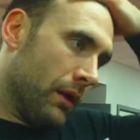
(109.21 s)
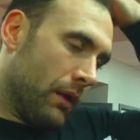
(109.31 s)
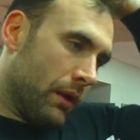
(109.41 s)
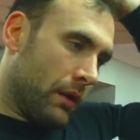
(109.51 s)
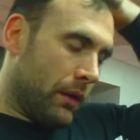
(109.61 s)
is
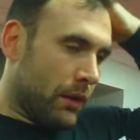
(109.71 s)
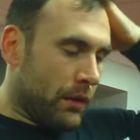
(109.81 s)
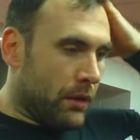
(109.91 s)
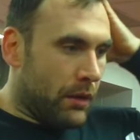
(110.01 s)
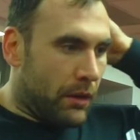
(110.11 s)
there
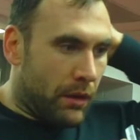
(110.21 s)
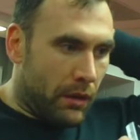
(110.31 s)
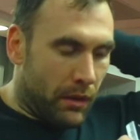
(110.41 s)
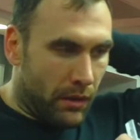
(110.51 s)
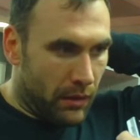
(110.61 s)
a, a
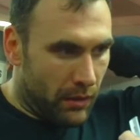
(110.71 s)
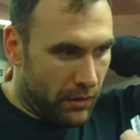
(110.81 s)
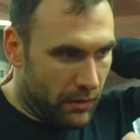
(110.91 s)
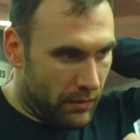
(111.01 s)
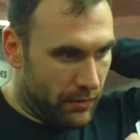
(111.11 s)
to do
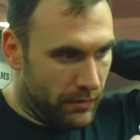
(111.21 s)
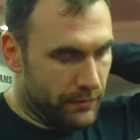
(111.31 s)
list